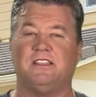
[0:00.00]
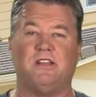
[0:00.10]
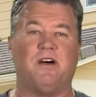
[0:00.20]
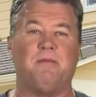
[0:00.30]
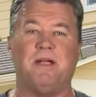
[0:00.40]

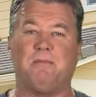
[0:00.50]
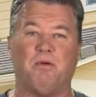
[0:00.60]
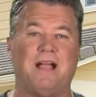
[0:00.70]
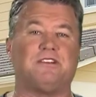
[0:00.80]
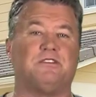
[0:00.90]
They know how to make
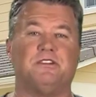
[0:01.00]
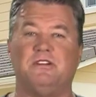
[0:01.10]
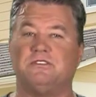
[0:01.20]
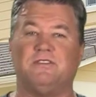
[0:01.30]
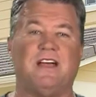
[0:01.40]
practical
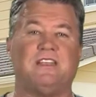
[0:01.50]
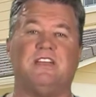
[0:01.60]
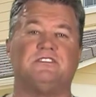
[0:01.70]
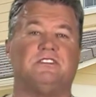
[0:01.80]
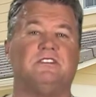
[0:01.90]
use of that
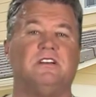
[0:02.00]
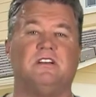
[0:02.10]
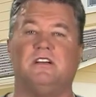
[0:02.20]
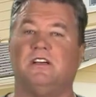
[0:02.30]
kitchen.